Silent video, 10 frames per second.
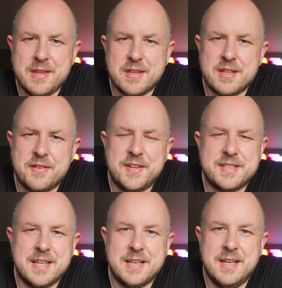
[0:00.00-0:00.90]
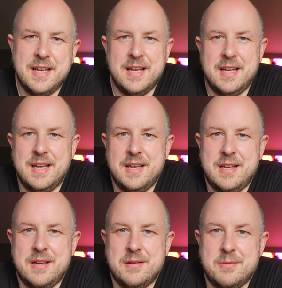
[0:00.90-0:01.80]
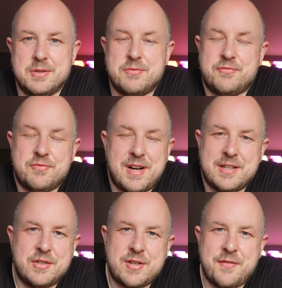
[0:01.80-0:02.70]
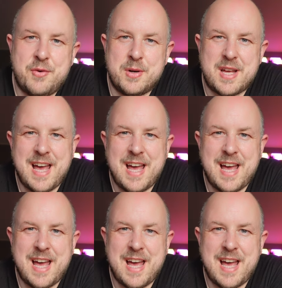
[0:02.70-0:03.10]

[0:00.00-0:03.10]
The fitting was relatively straightforward.